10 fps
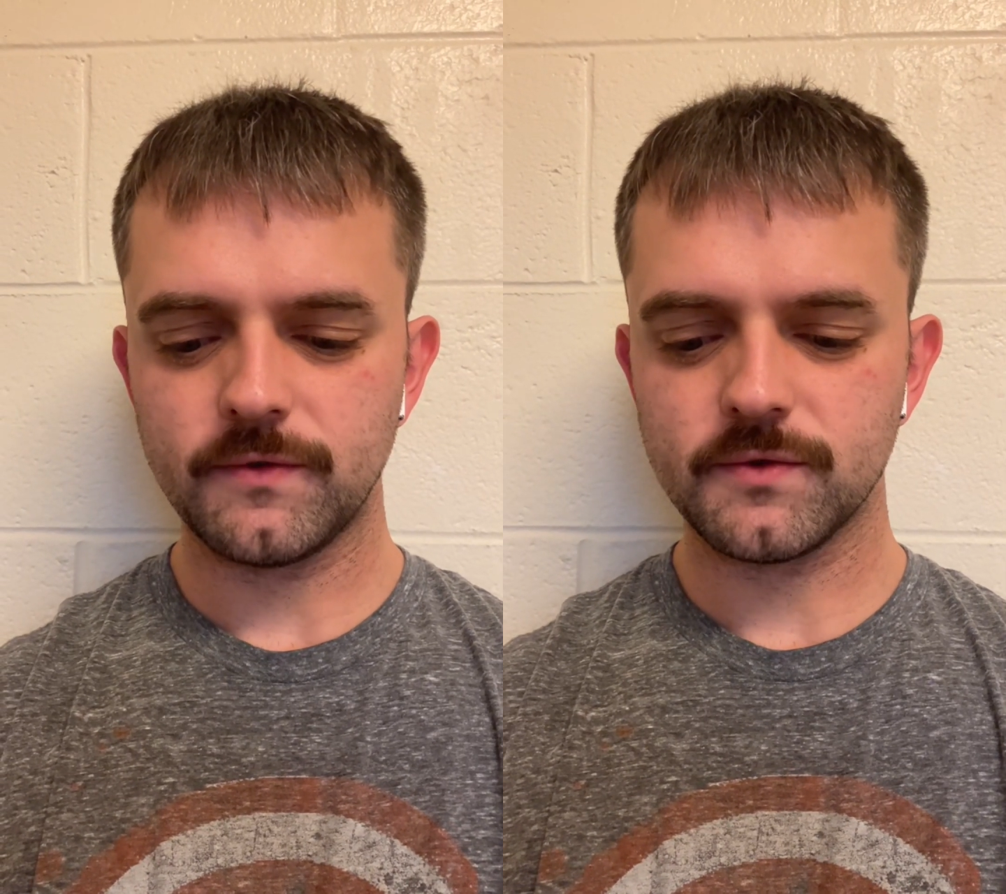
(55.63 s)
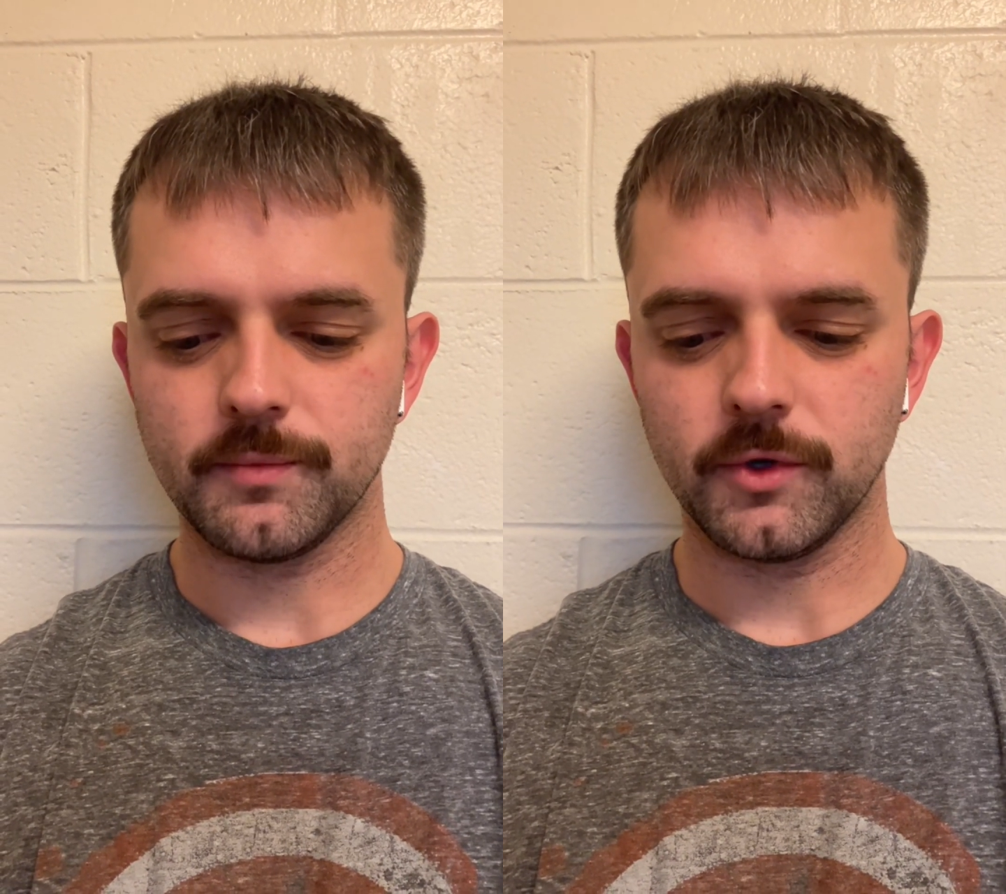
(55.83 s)

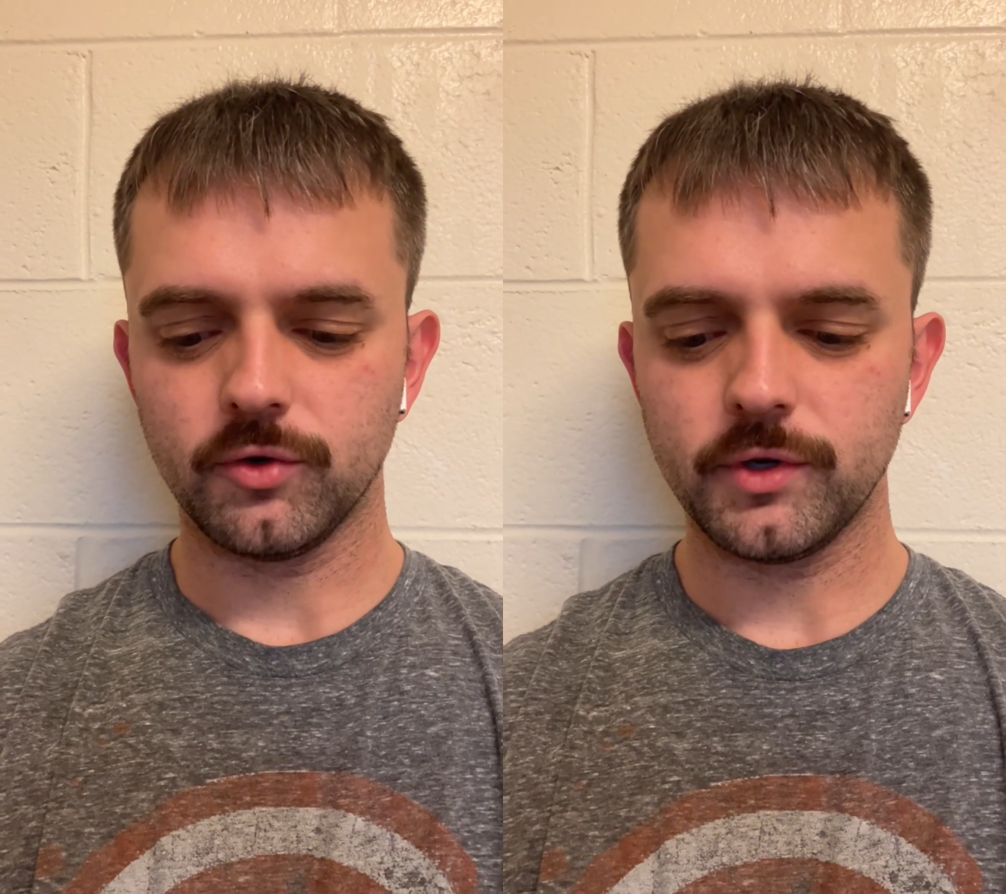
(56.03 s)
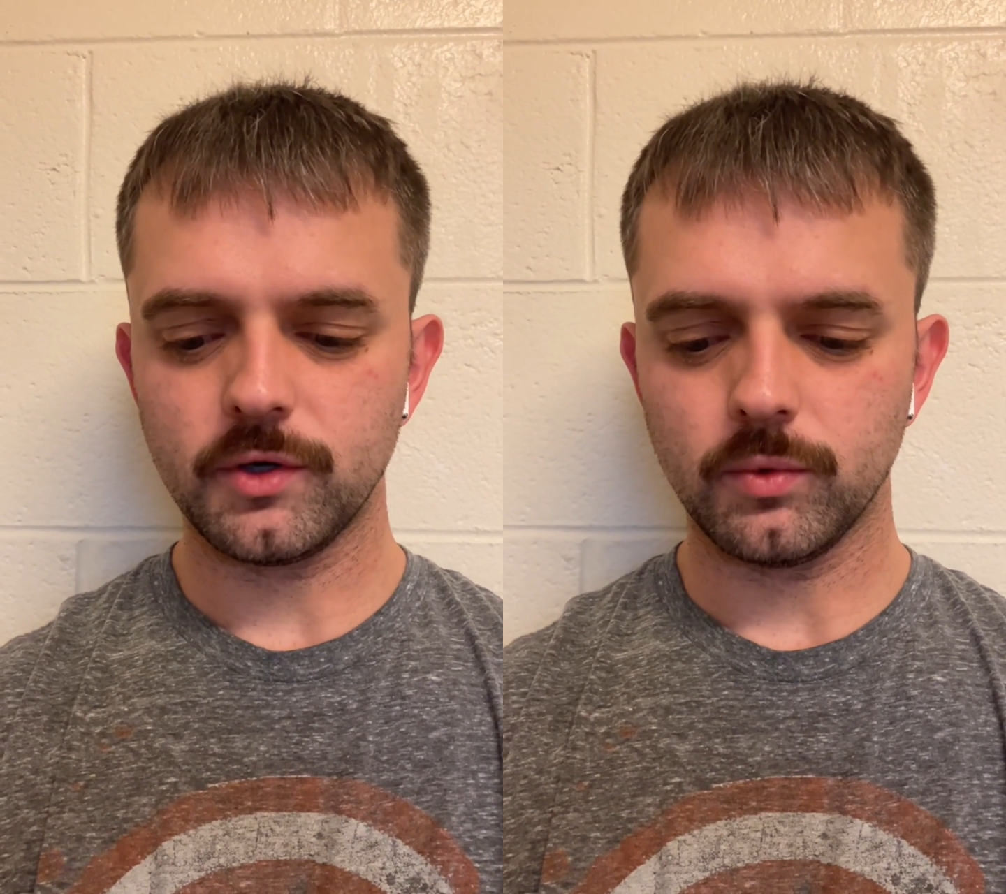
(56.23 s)
from the
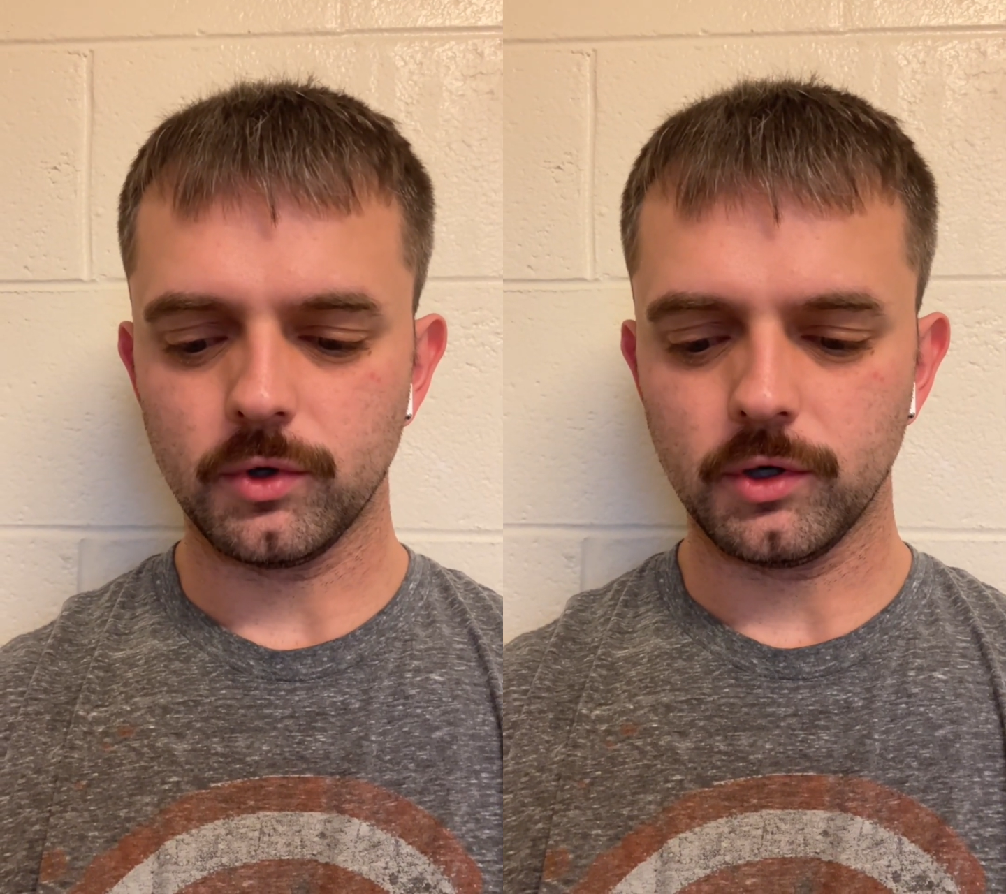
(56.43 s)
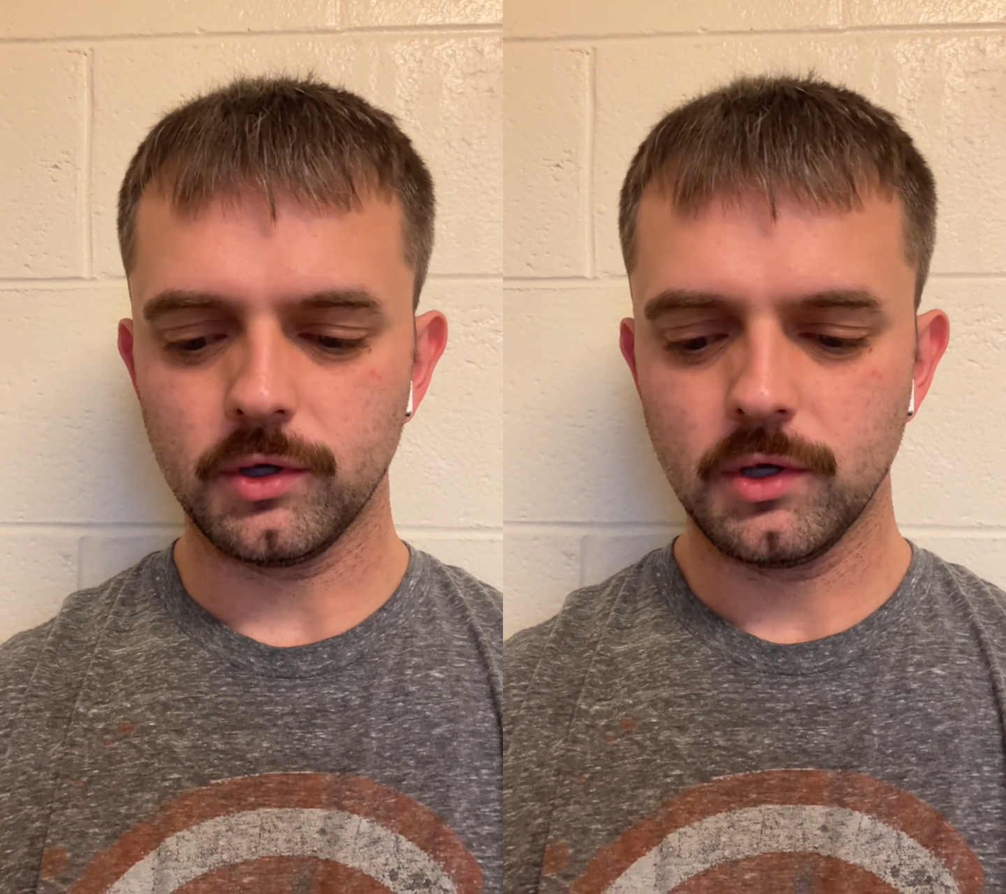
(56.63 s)
Greek word